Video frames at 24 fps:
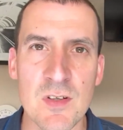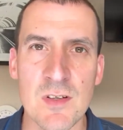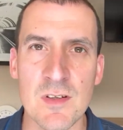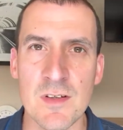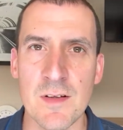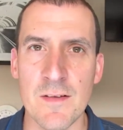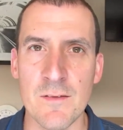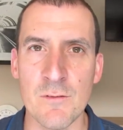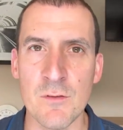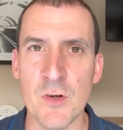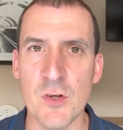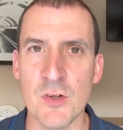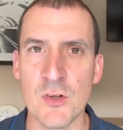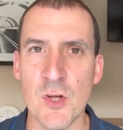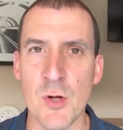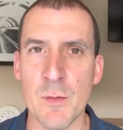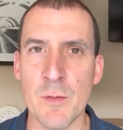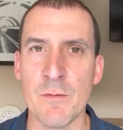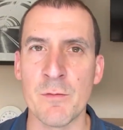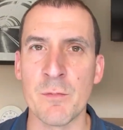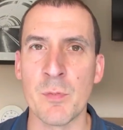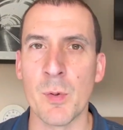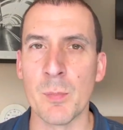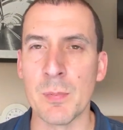It's like the first time
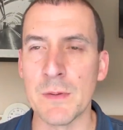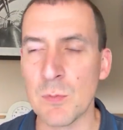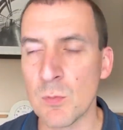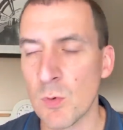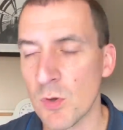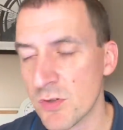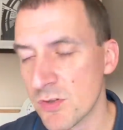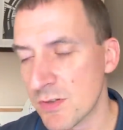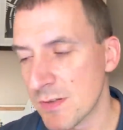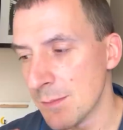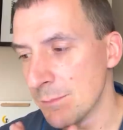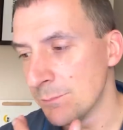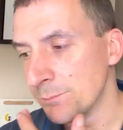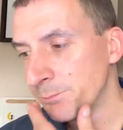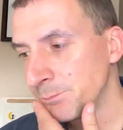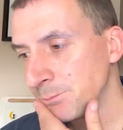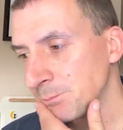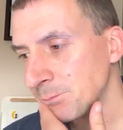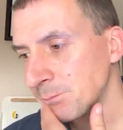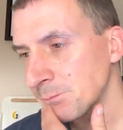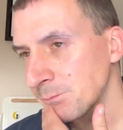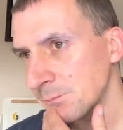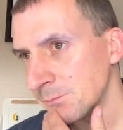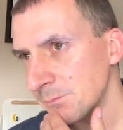I've properly watched him.
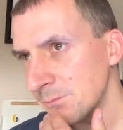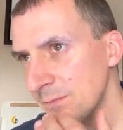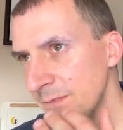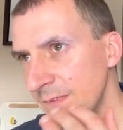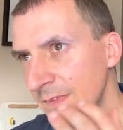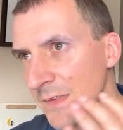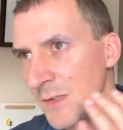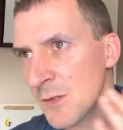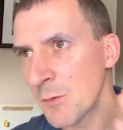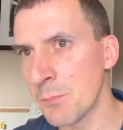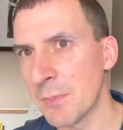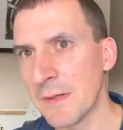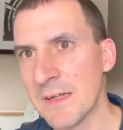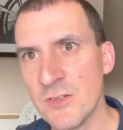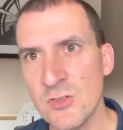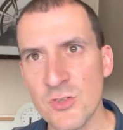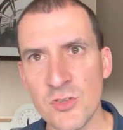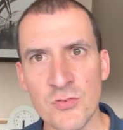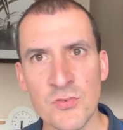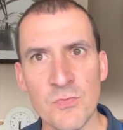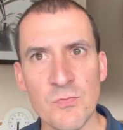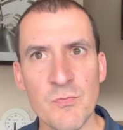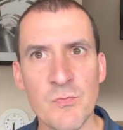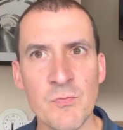But it
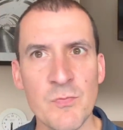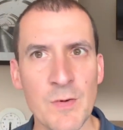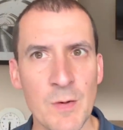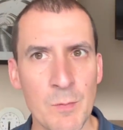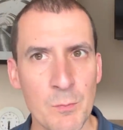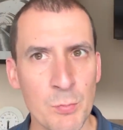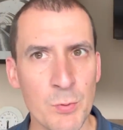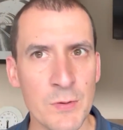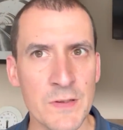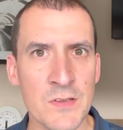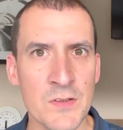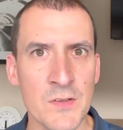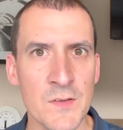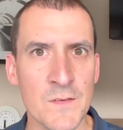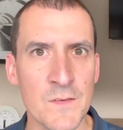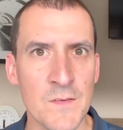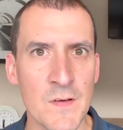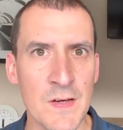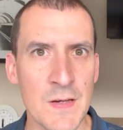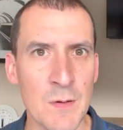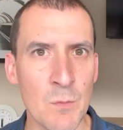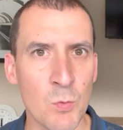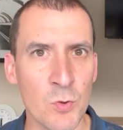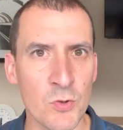just felt pretty good
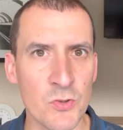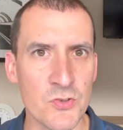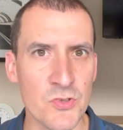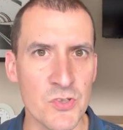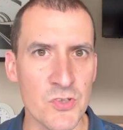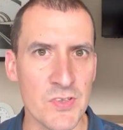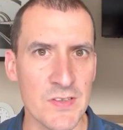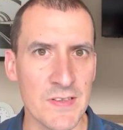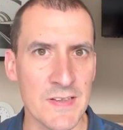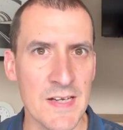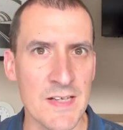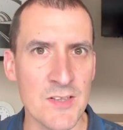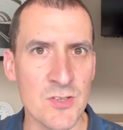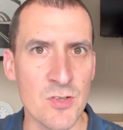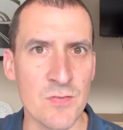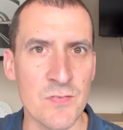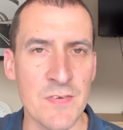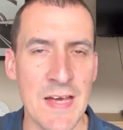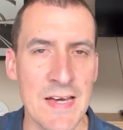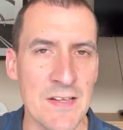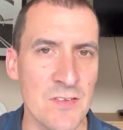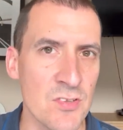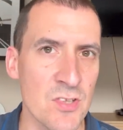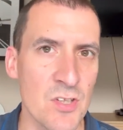that it wasn't just a case of
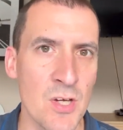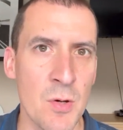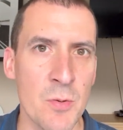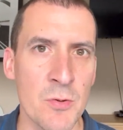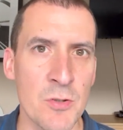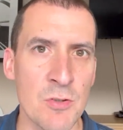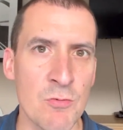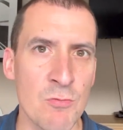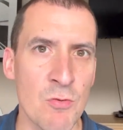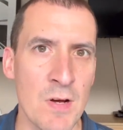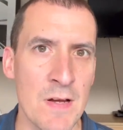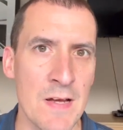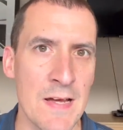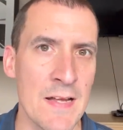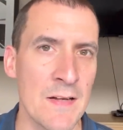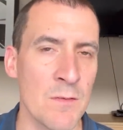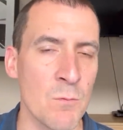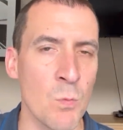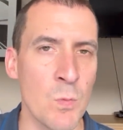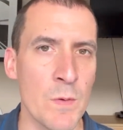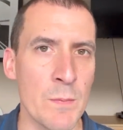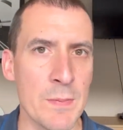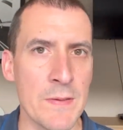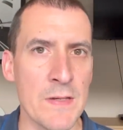he has to go on his right
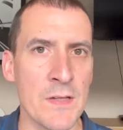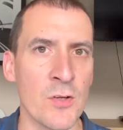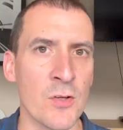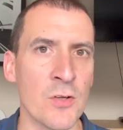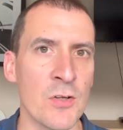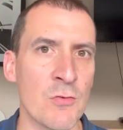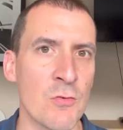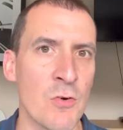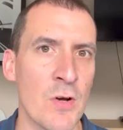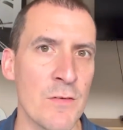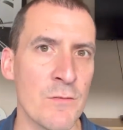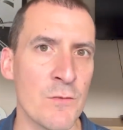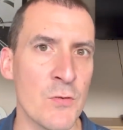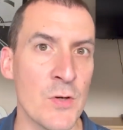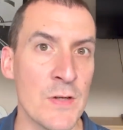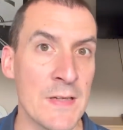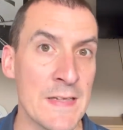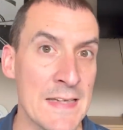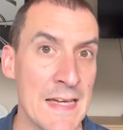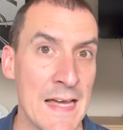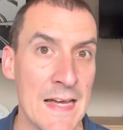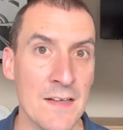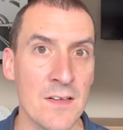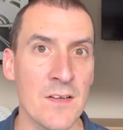and whip it on his right foot. He
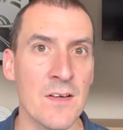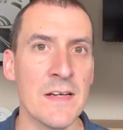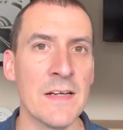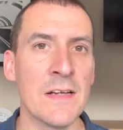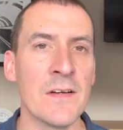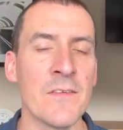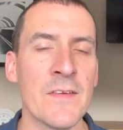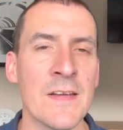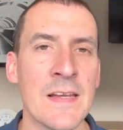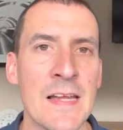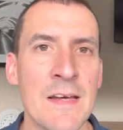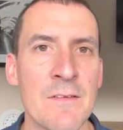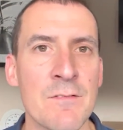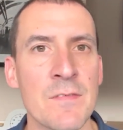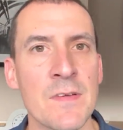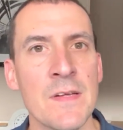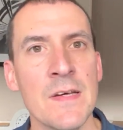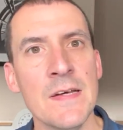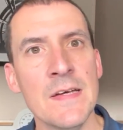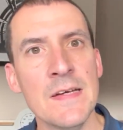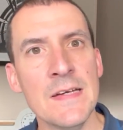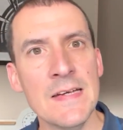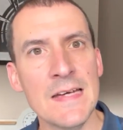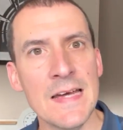can cut in on the left
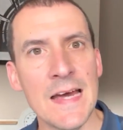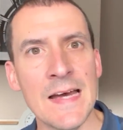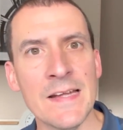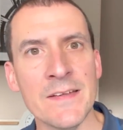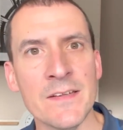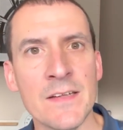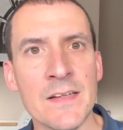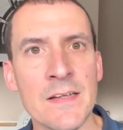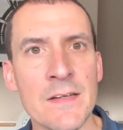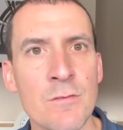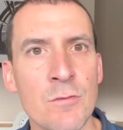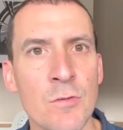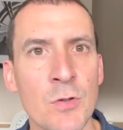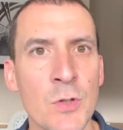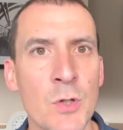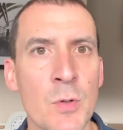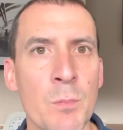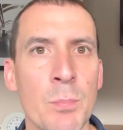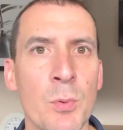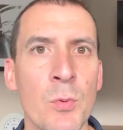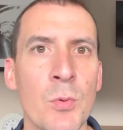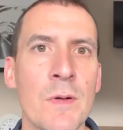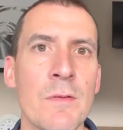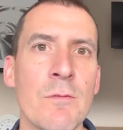and deliver a
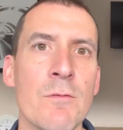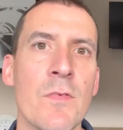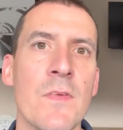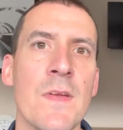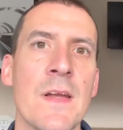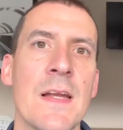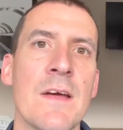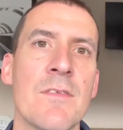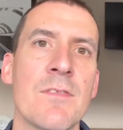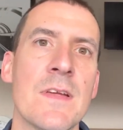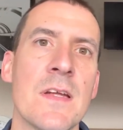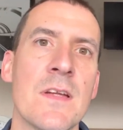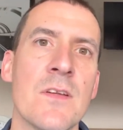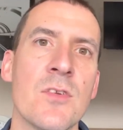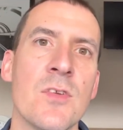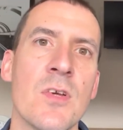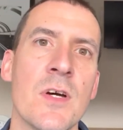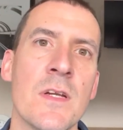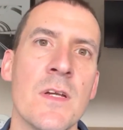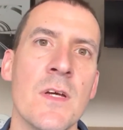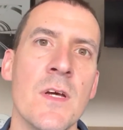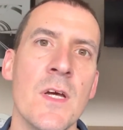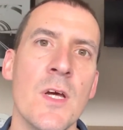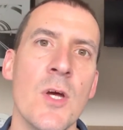good ball in from the left-hand
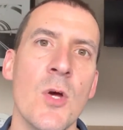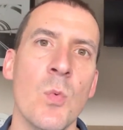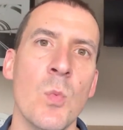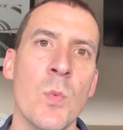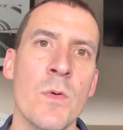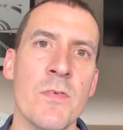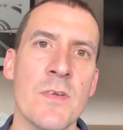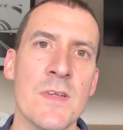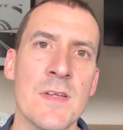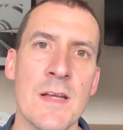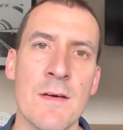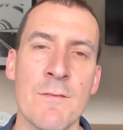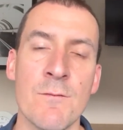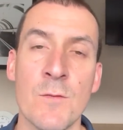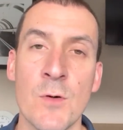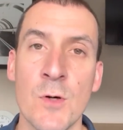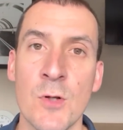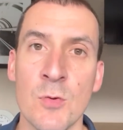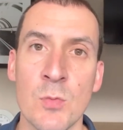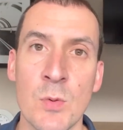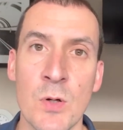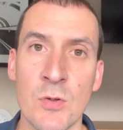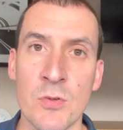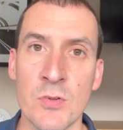side with his left foot
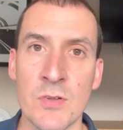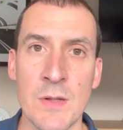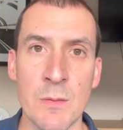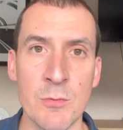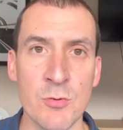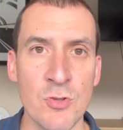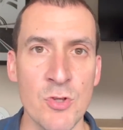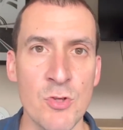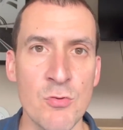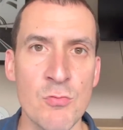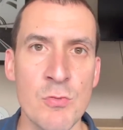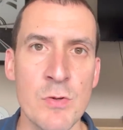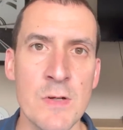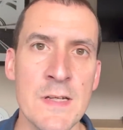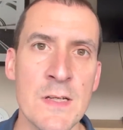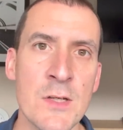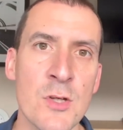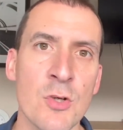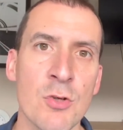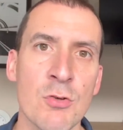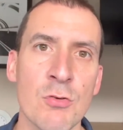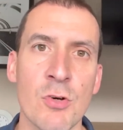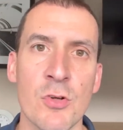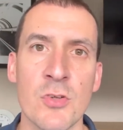as well, because they were two really
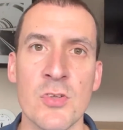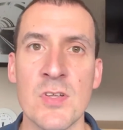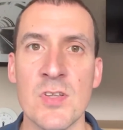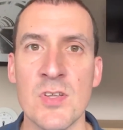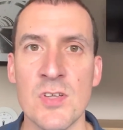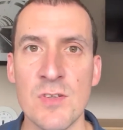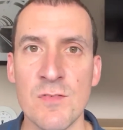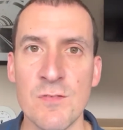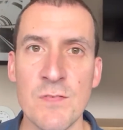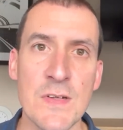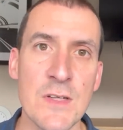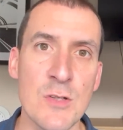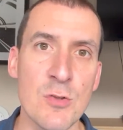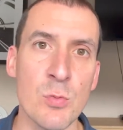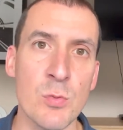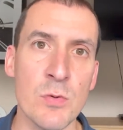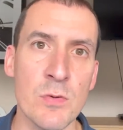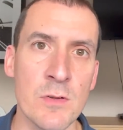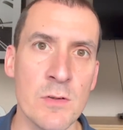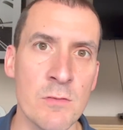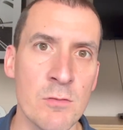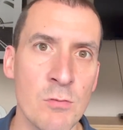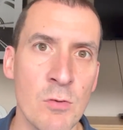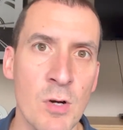good crosses. His finish
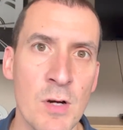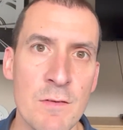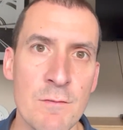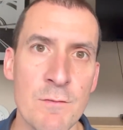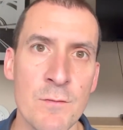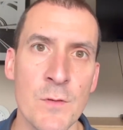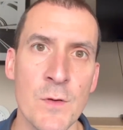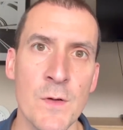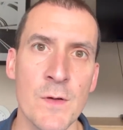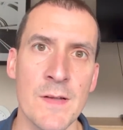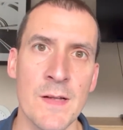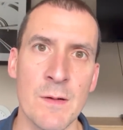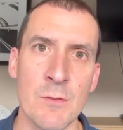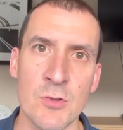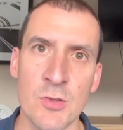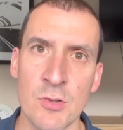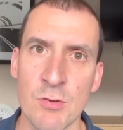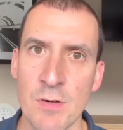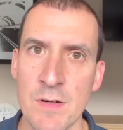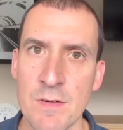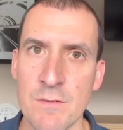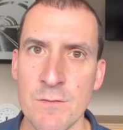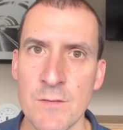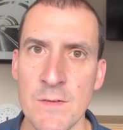was his right foot. That was a
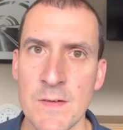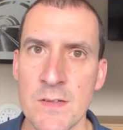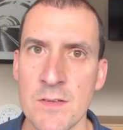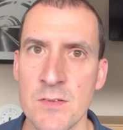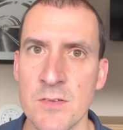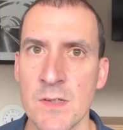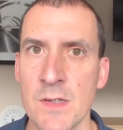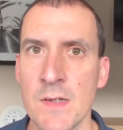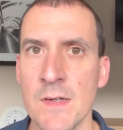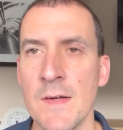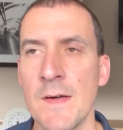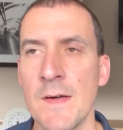great finish.